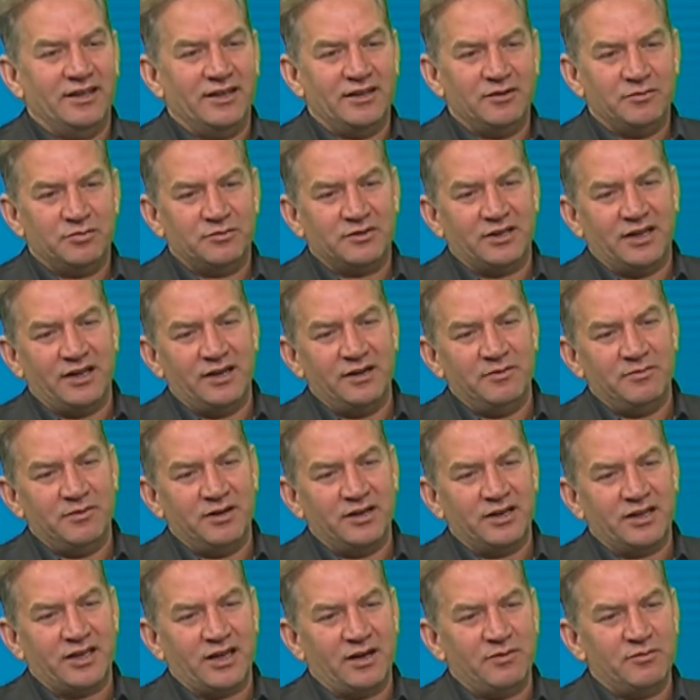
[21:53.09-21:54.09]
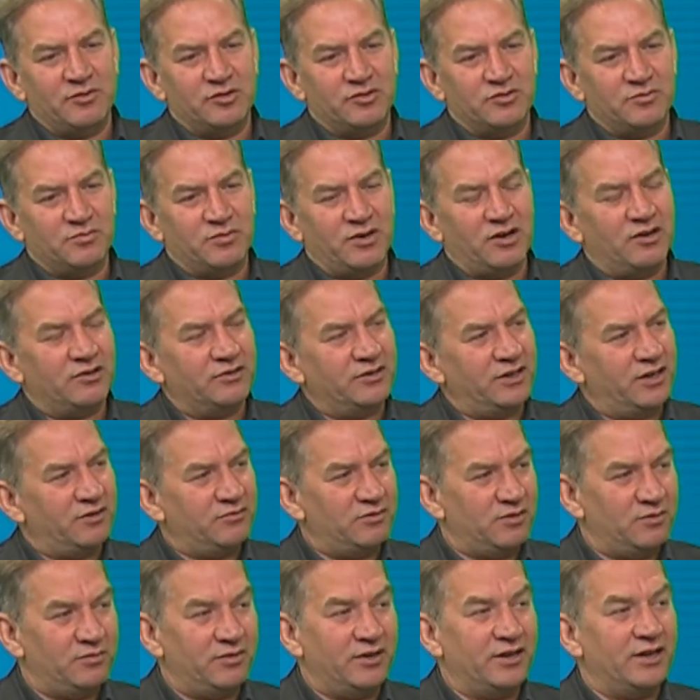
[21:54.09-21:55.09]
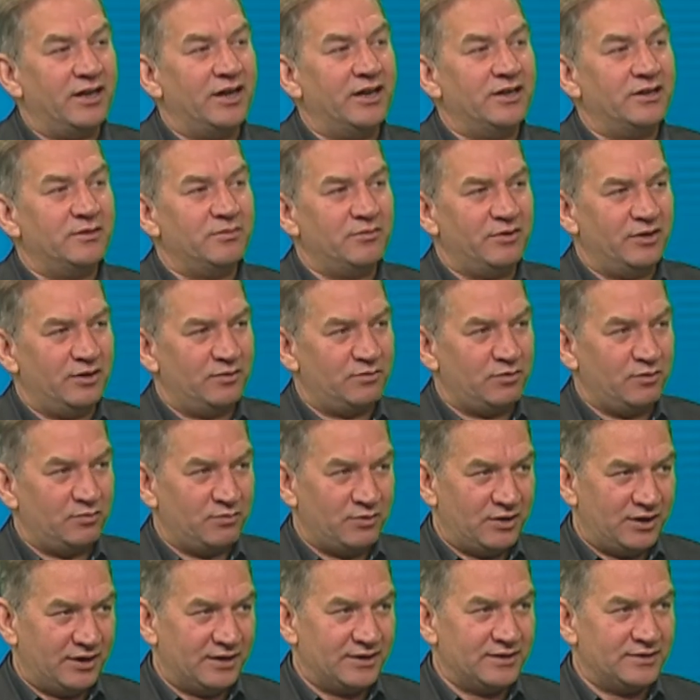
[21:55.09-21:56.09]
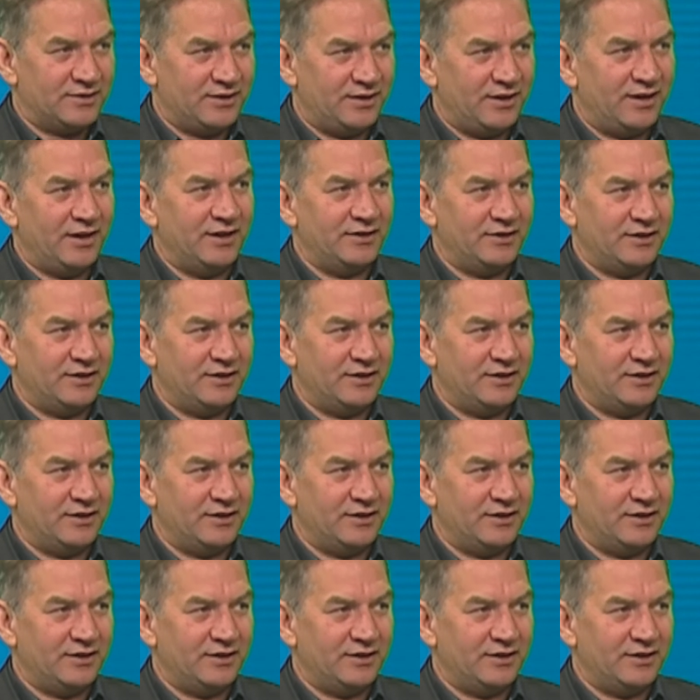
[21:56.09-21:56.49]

that if Taliban came into power, that will be a nightmare for Pakistan.